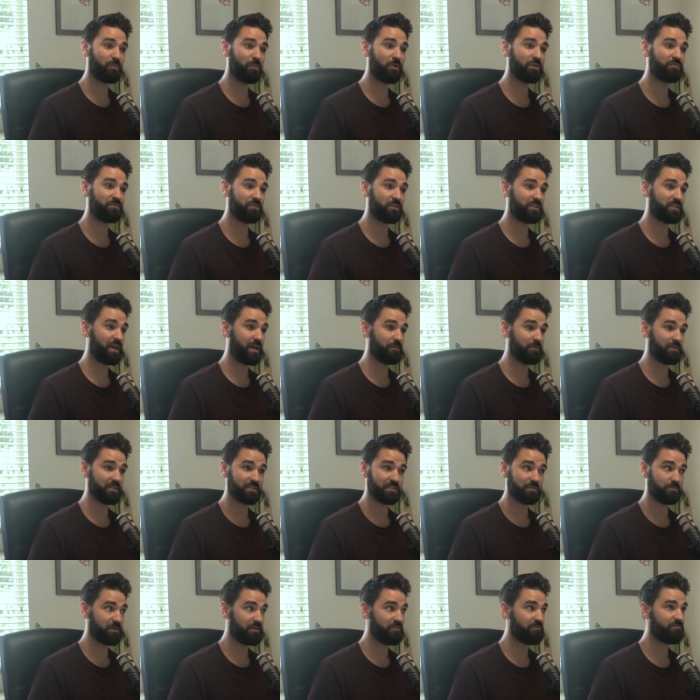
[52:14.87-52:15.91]
much for your time. This
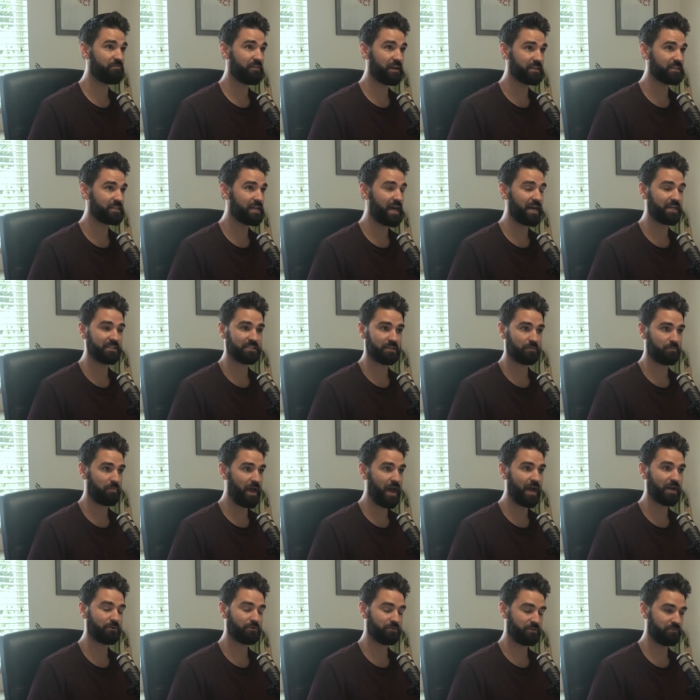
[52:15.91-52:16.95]
has been fantastic,
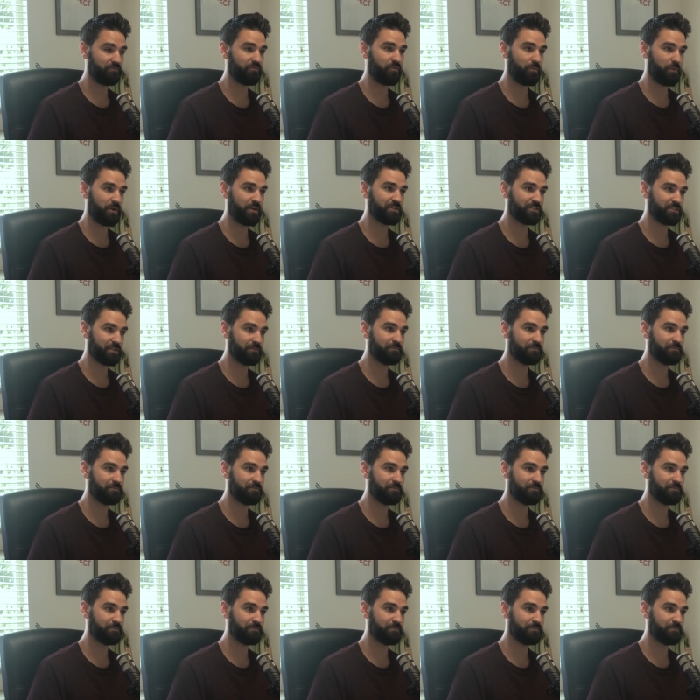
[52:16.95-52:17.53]
packed with information.